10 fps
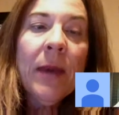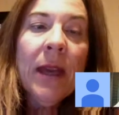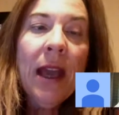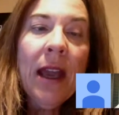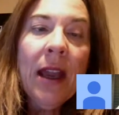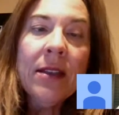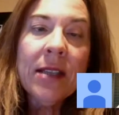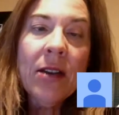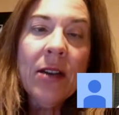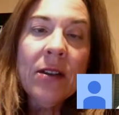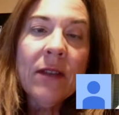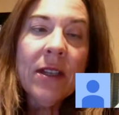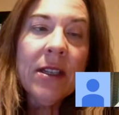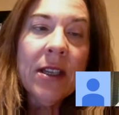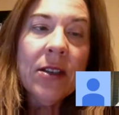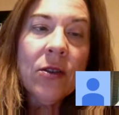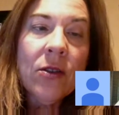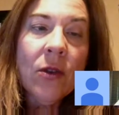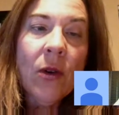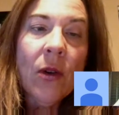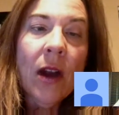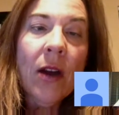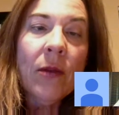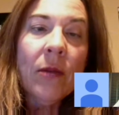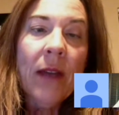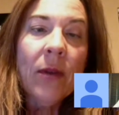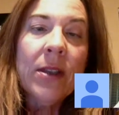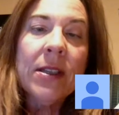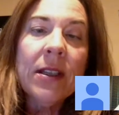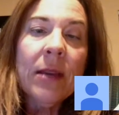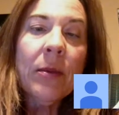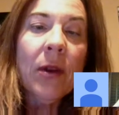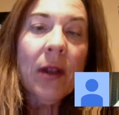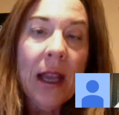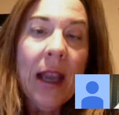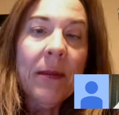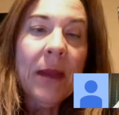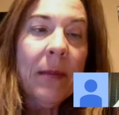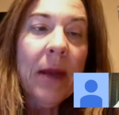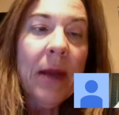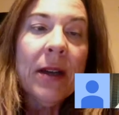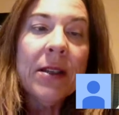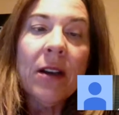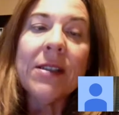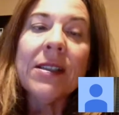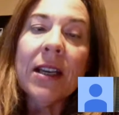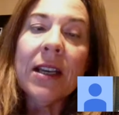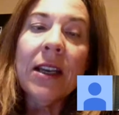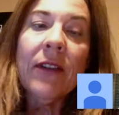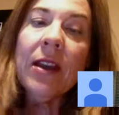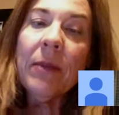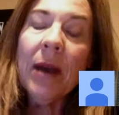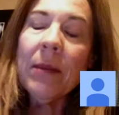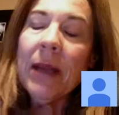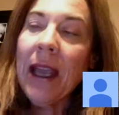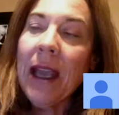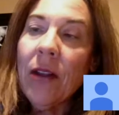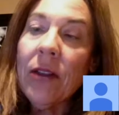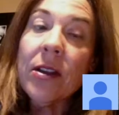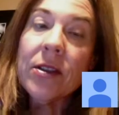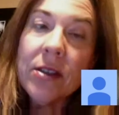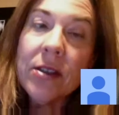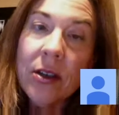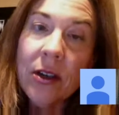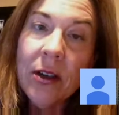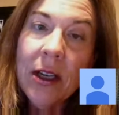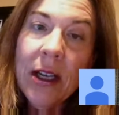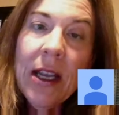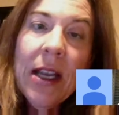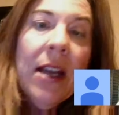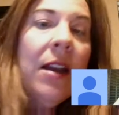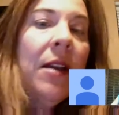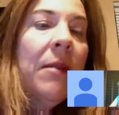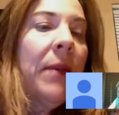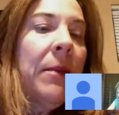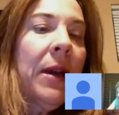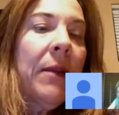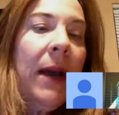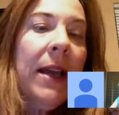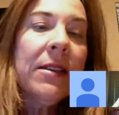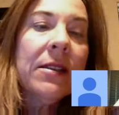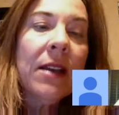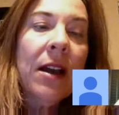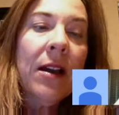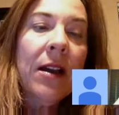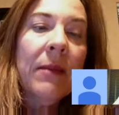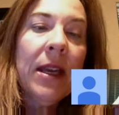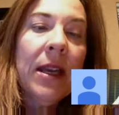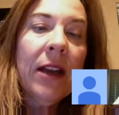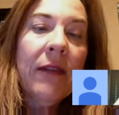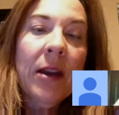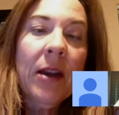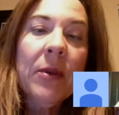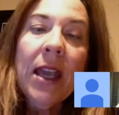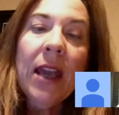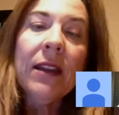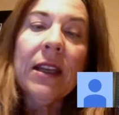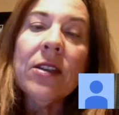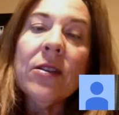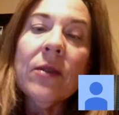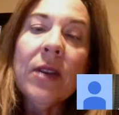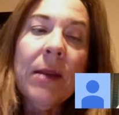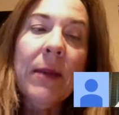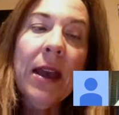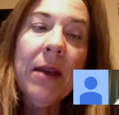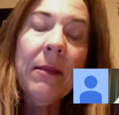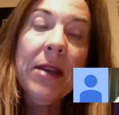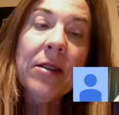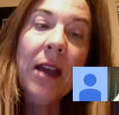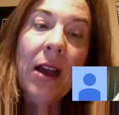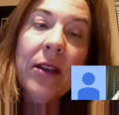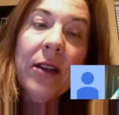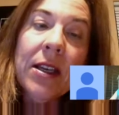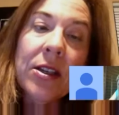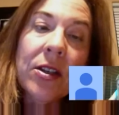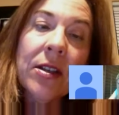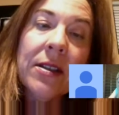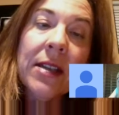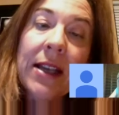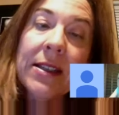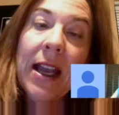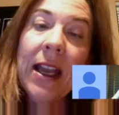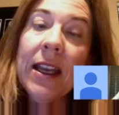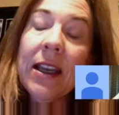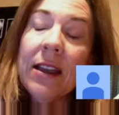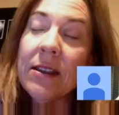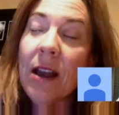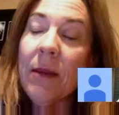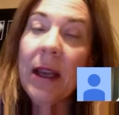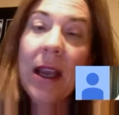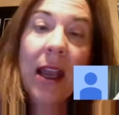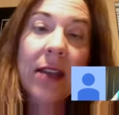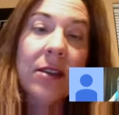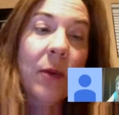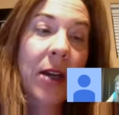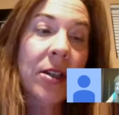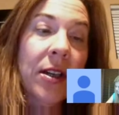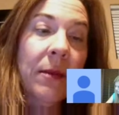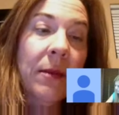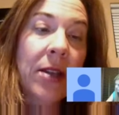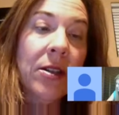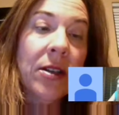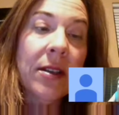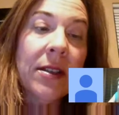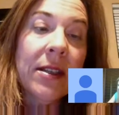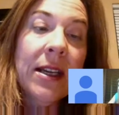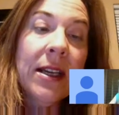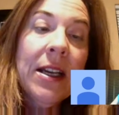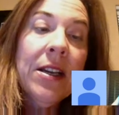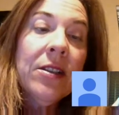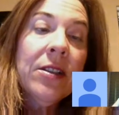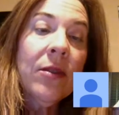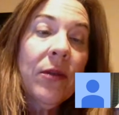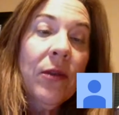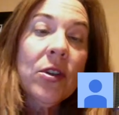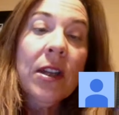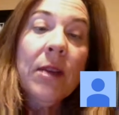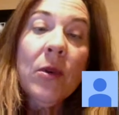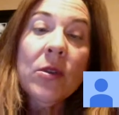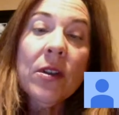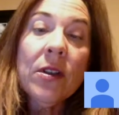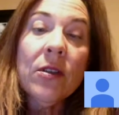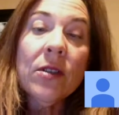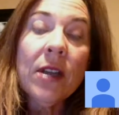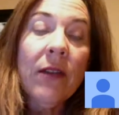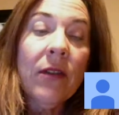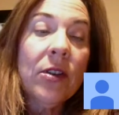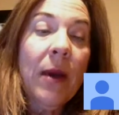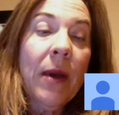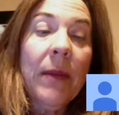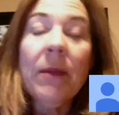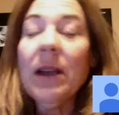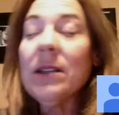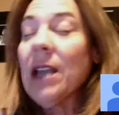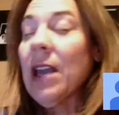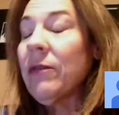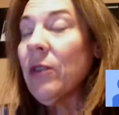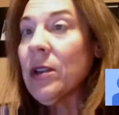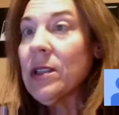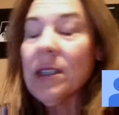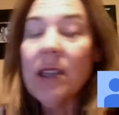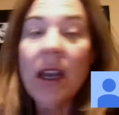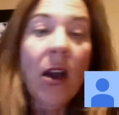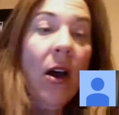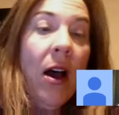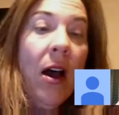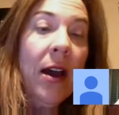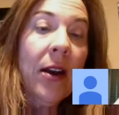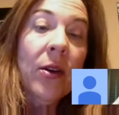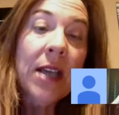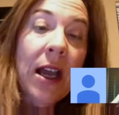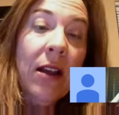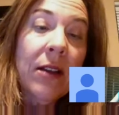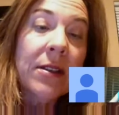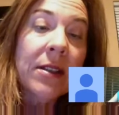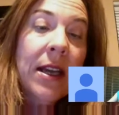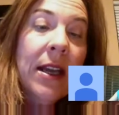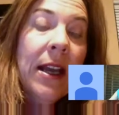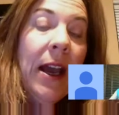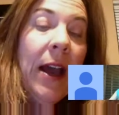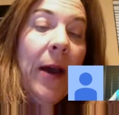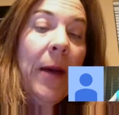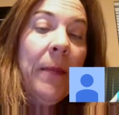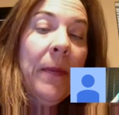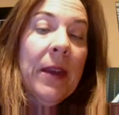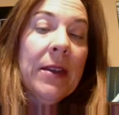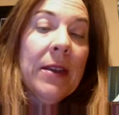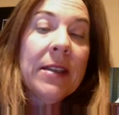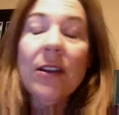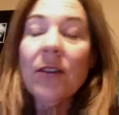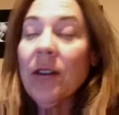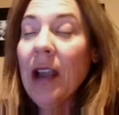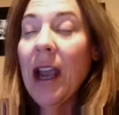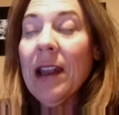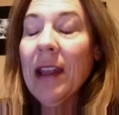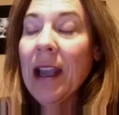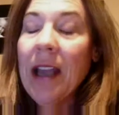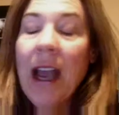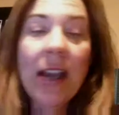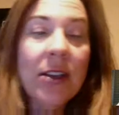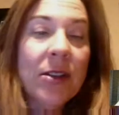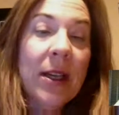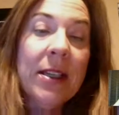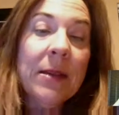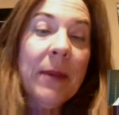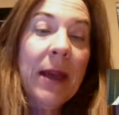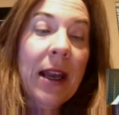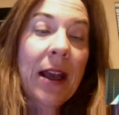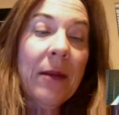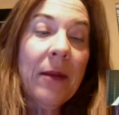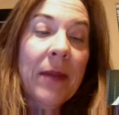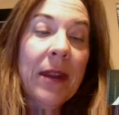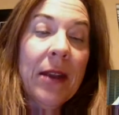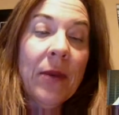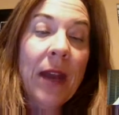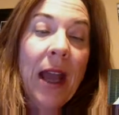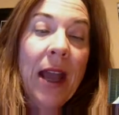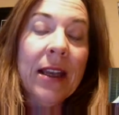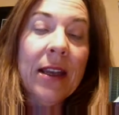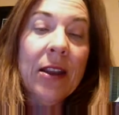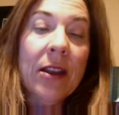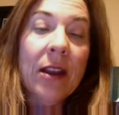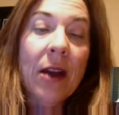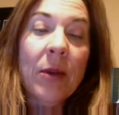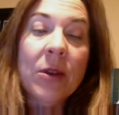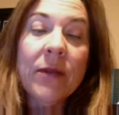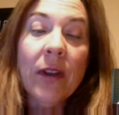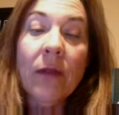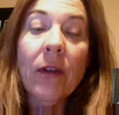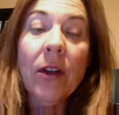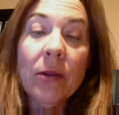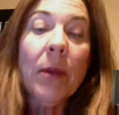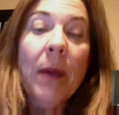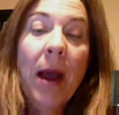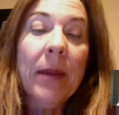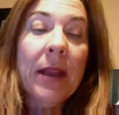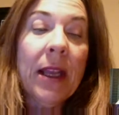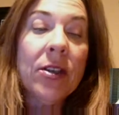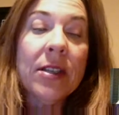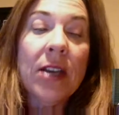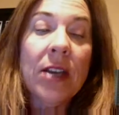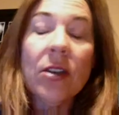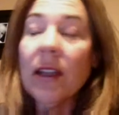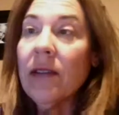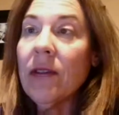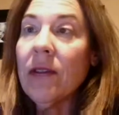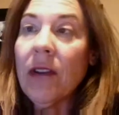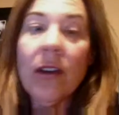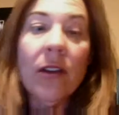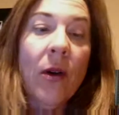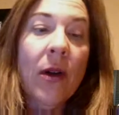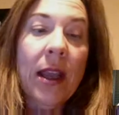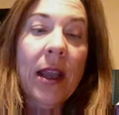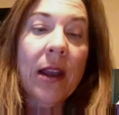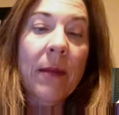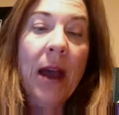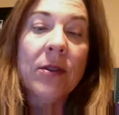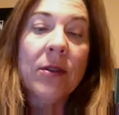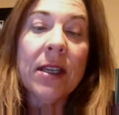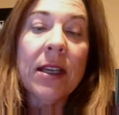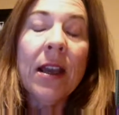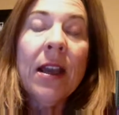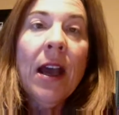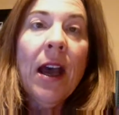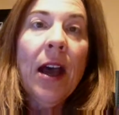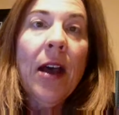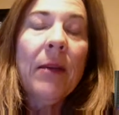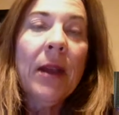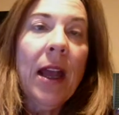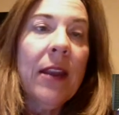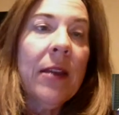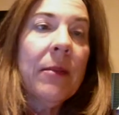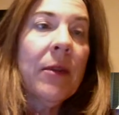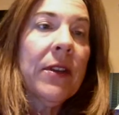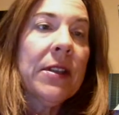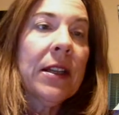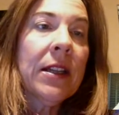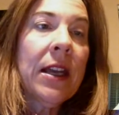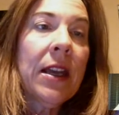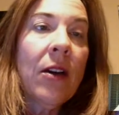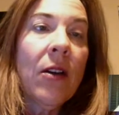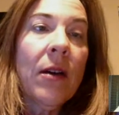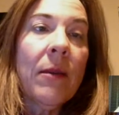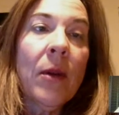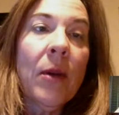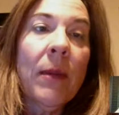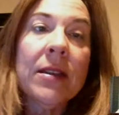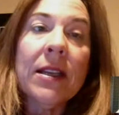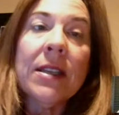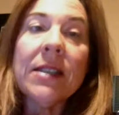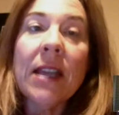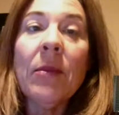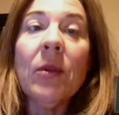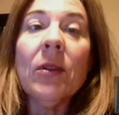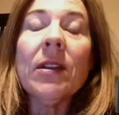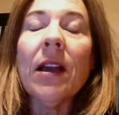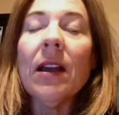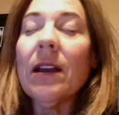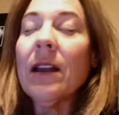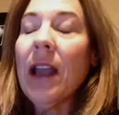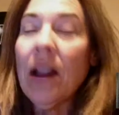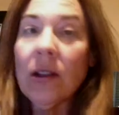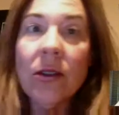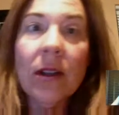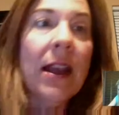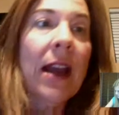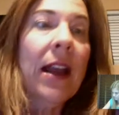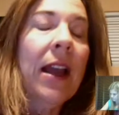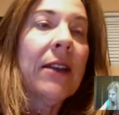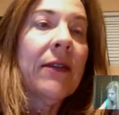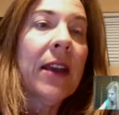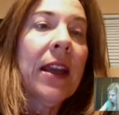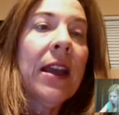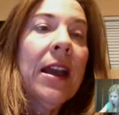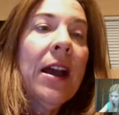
Yet the EPA and Centers of Disease Control have recently proclaimed that bed bugs are a significant public health concern. Bed bug bites in enough numbers can lead to anemia, mental health conditions, anxiety, insomnia, and depression in patients. So unfortunately, most of the news coverage about bed bugs kind of focuses on hotels, saying that they're kind of like the highest risk. But in reality, our most vulnerable populations actually live in very low-income housing. A lot of them are physically or mentally disabled, elderly, that kind of thing.